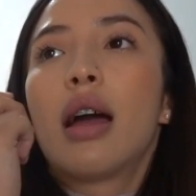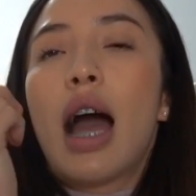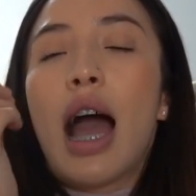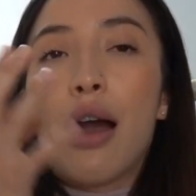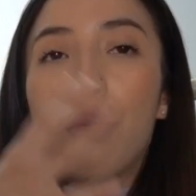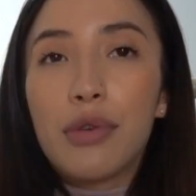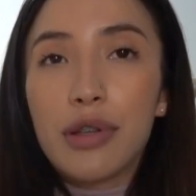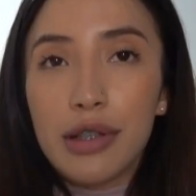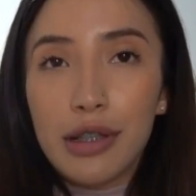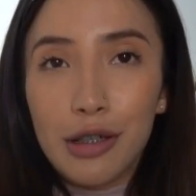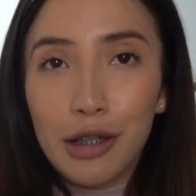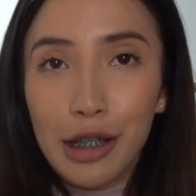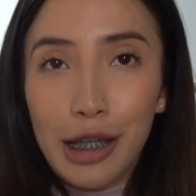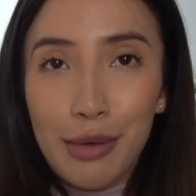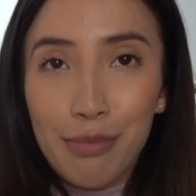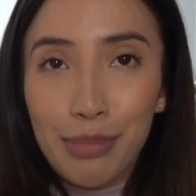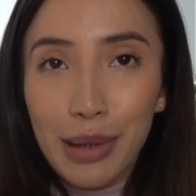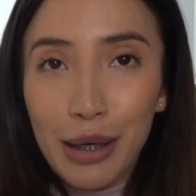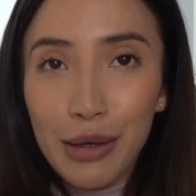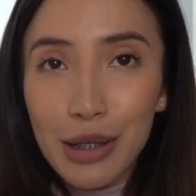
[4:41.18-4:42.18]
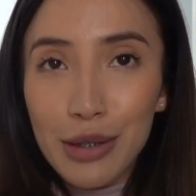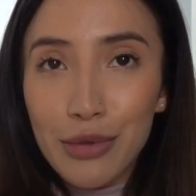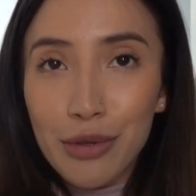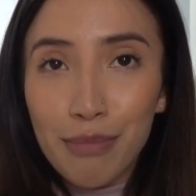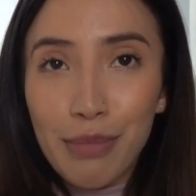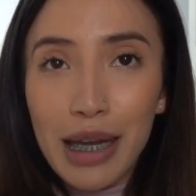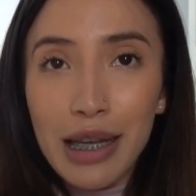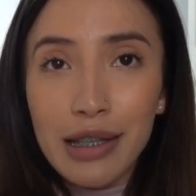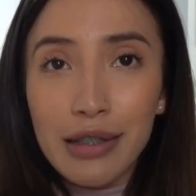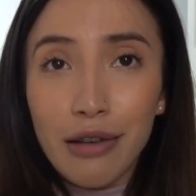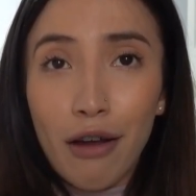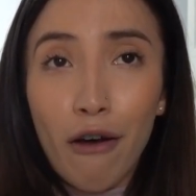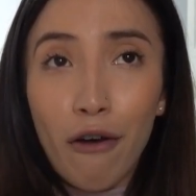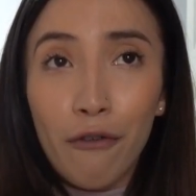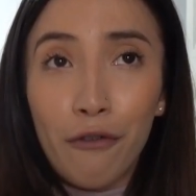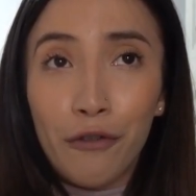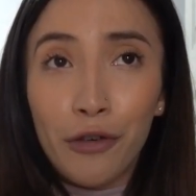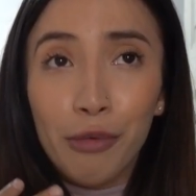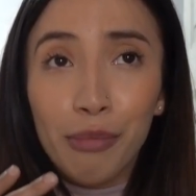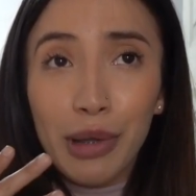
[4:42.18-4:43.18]
I was literally embarrassed with
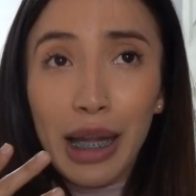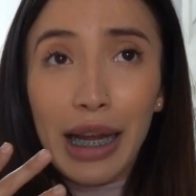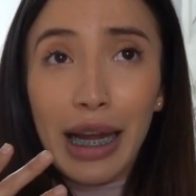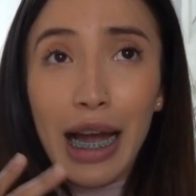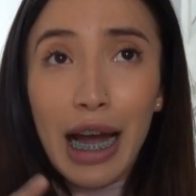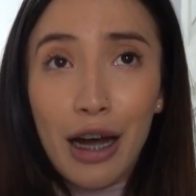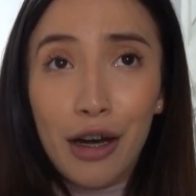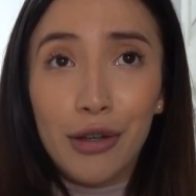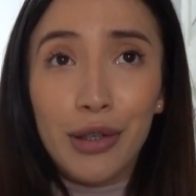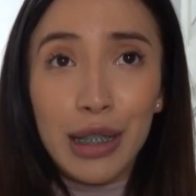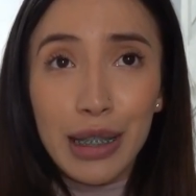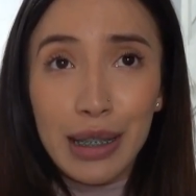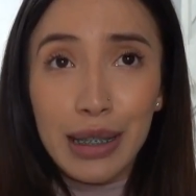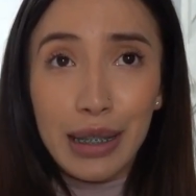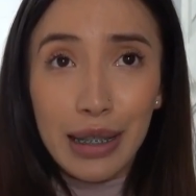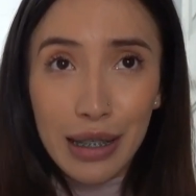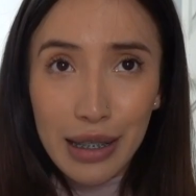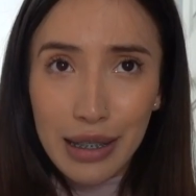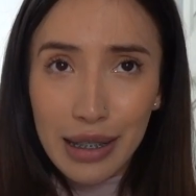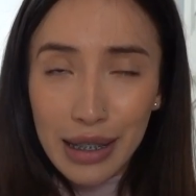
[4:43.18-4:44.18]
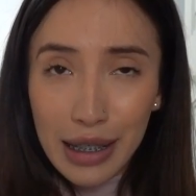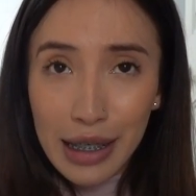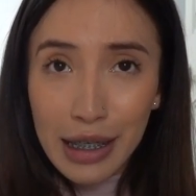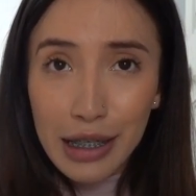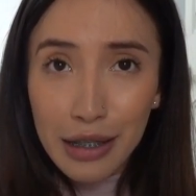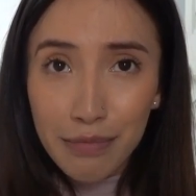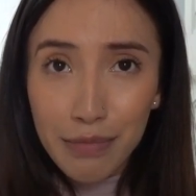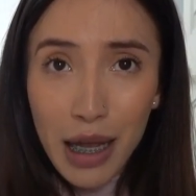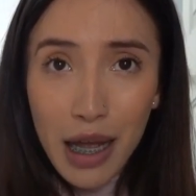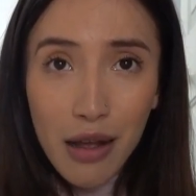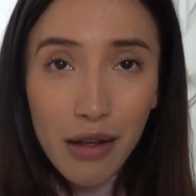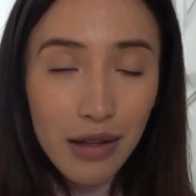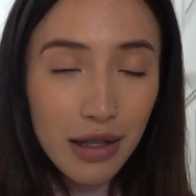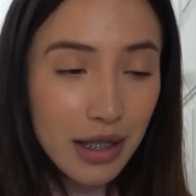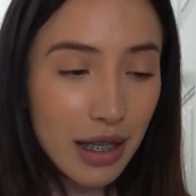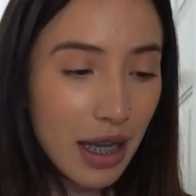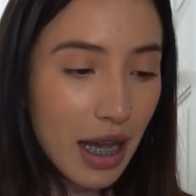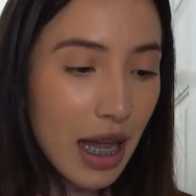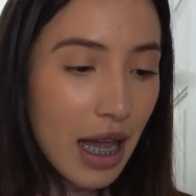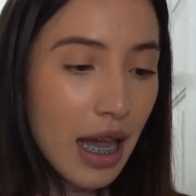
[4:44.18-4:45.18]
myself from like how disgusting it
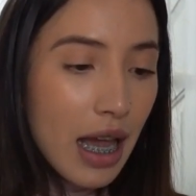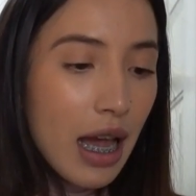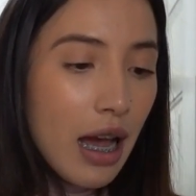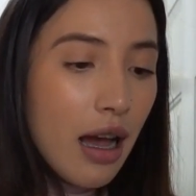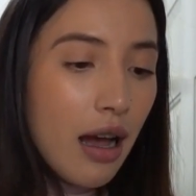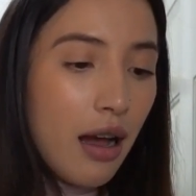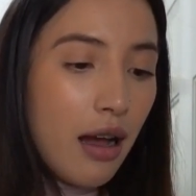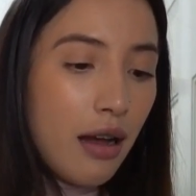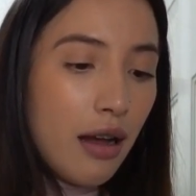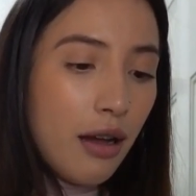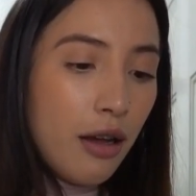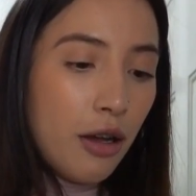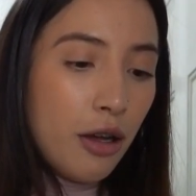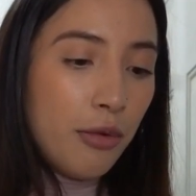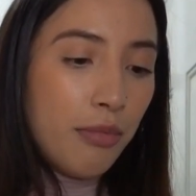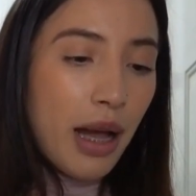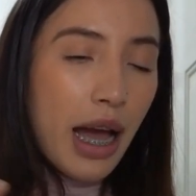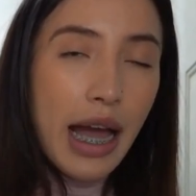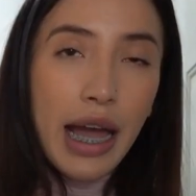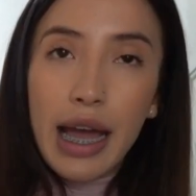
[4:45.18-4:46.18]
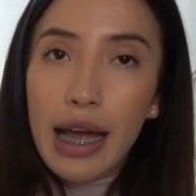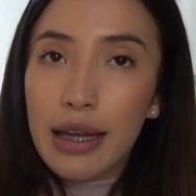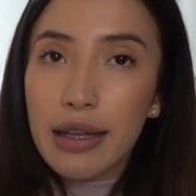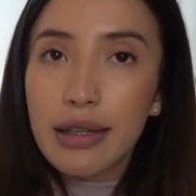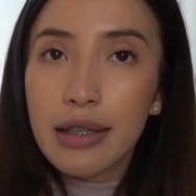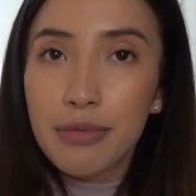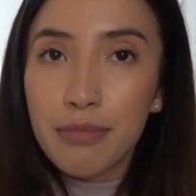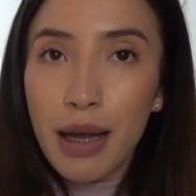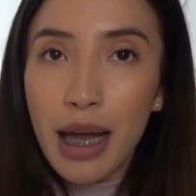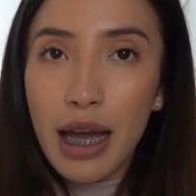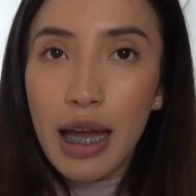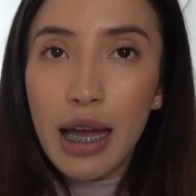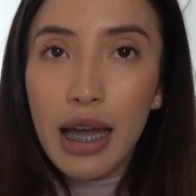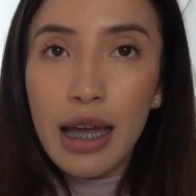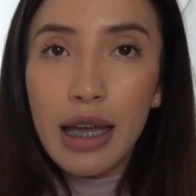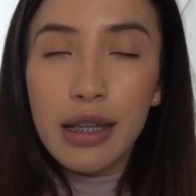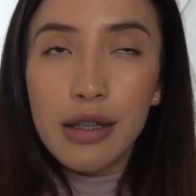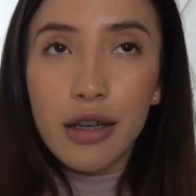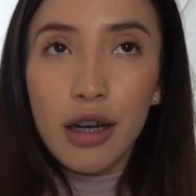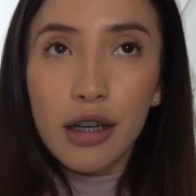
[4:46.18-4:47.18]
smelled. I asked
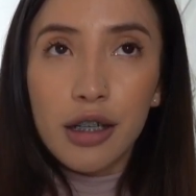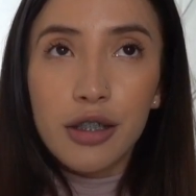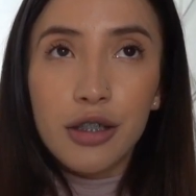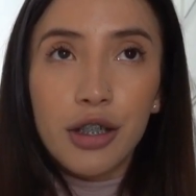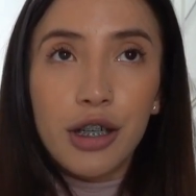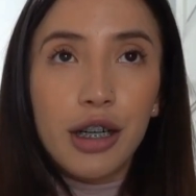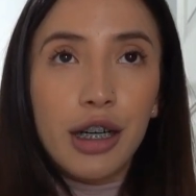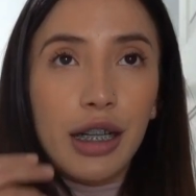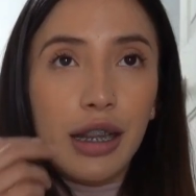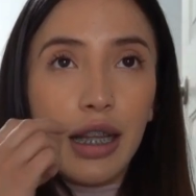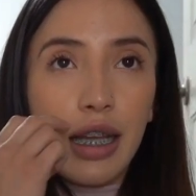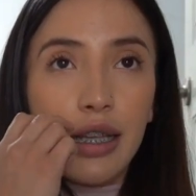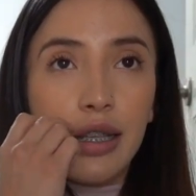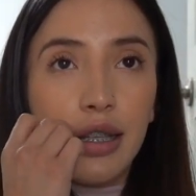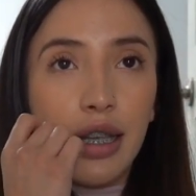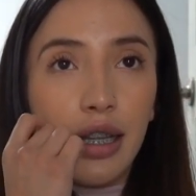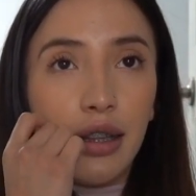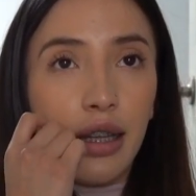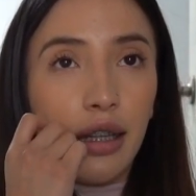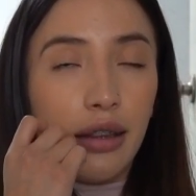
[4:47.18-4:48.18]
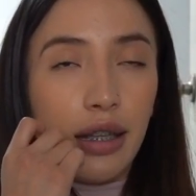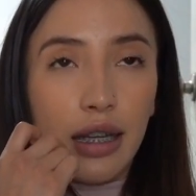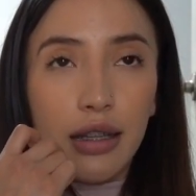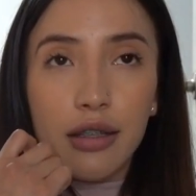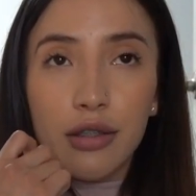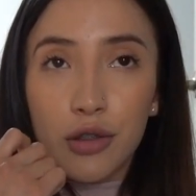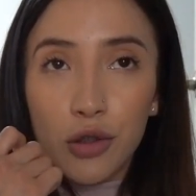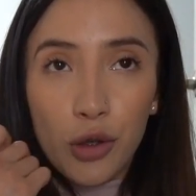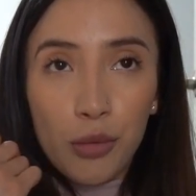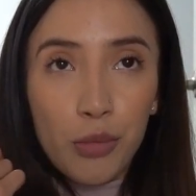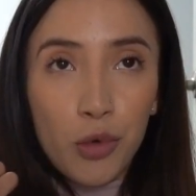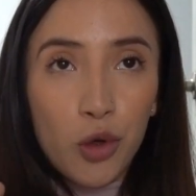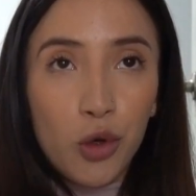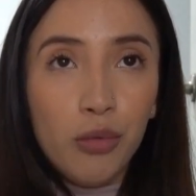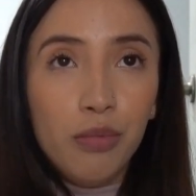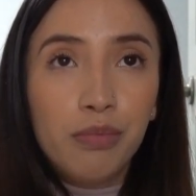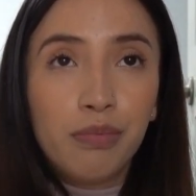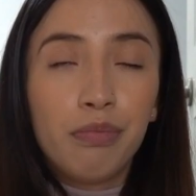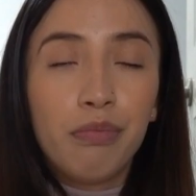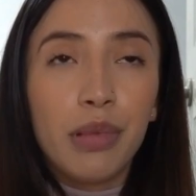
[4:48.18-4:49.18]
my doctor and they said that that's
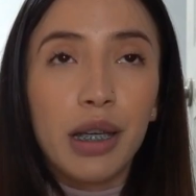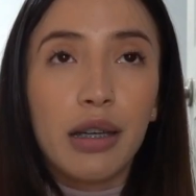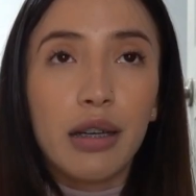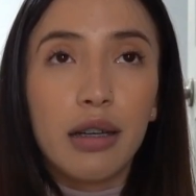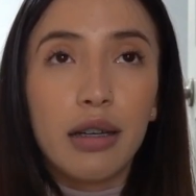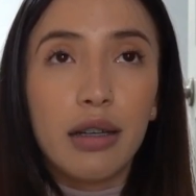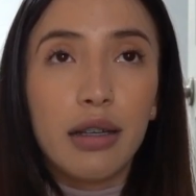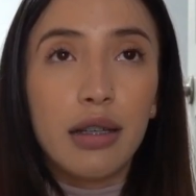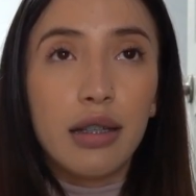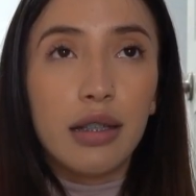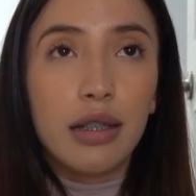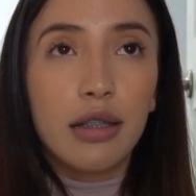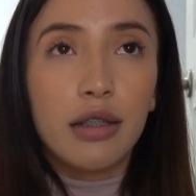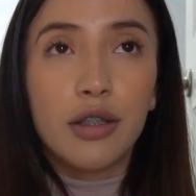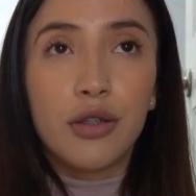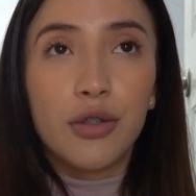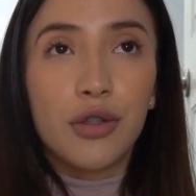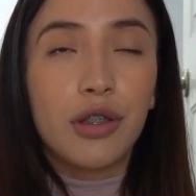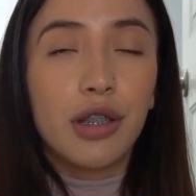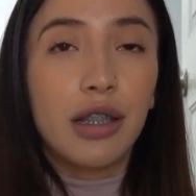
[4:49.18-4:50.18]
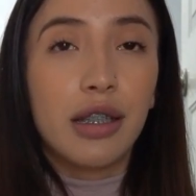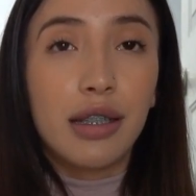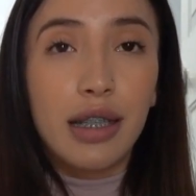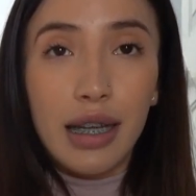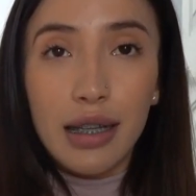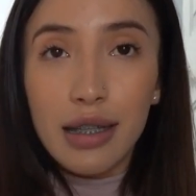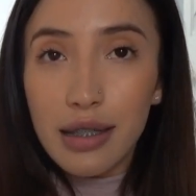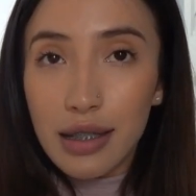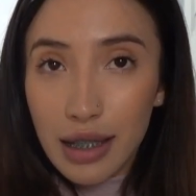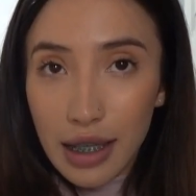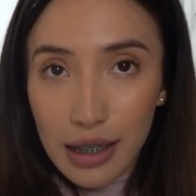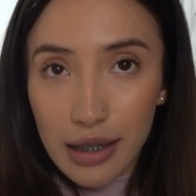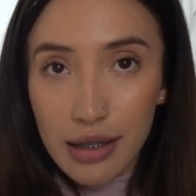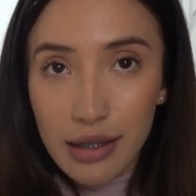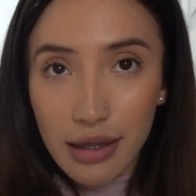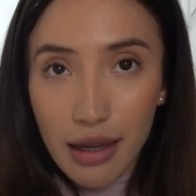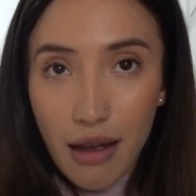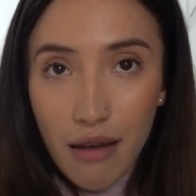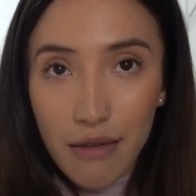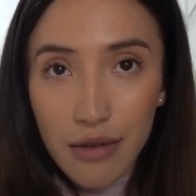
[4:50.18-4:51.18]
normal because it's due to the dead skin
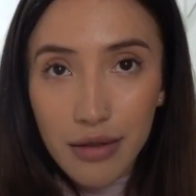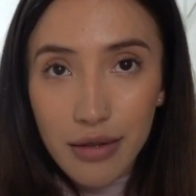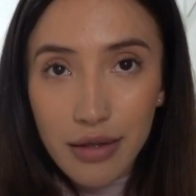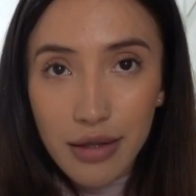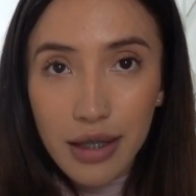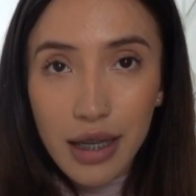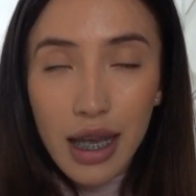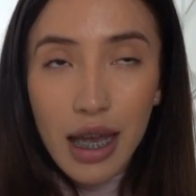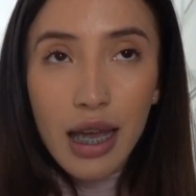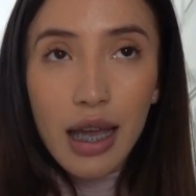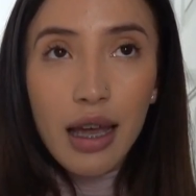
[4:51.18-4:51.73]
cells